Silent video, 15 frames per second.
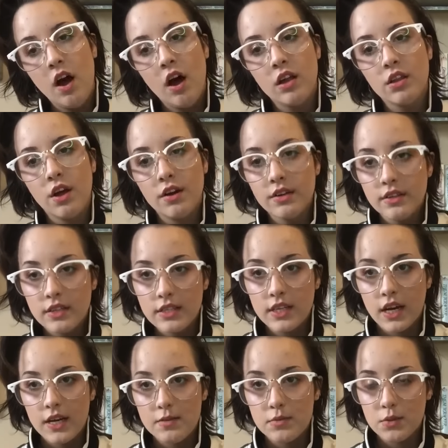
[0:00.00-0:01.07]
A lot of the
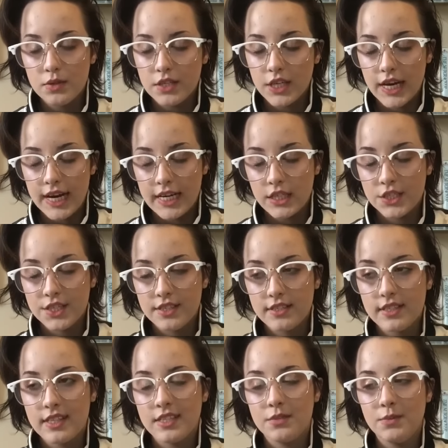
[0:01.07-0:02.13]
times when you're
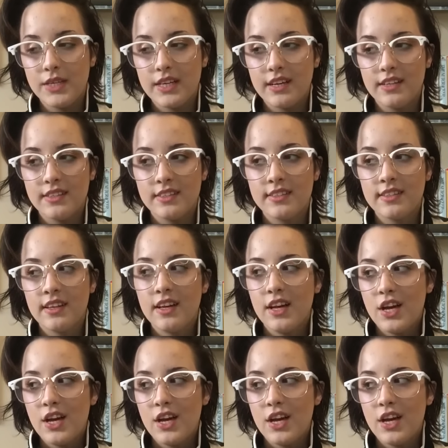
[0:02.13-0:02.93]
anxious, it's because